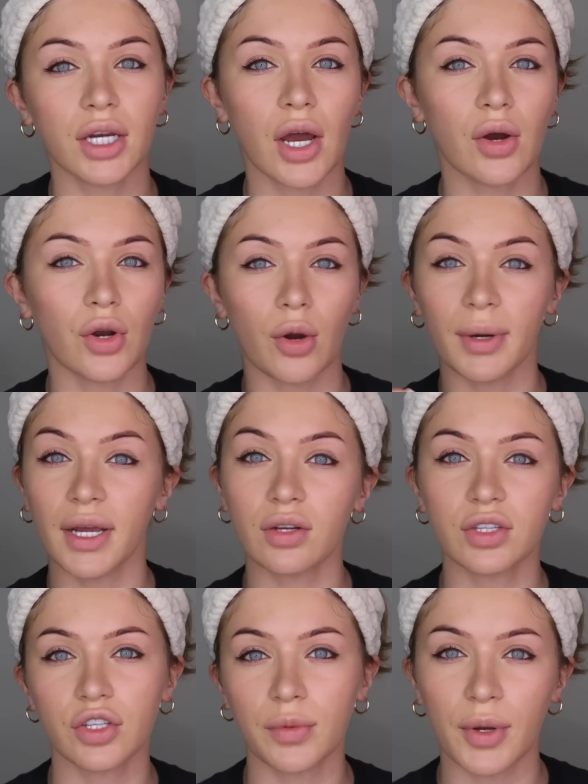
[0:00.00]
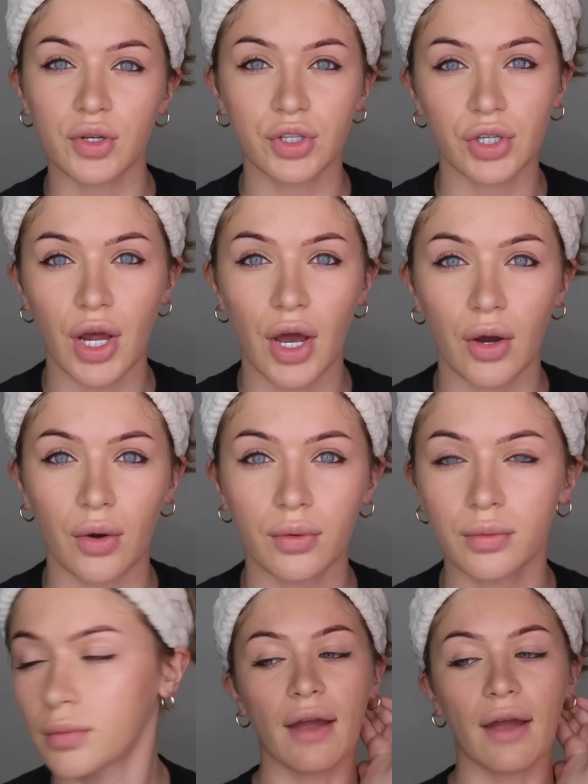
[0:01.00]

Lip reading: You know, nobody else is supposed to know.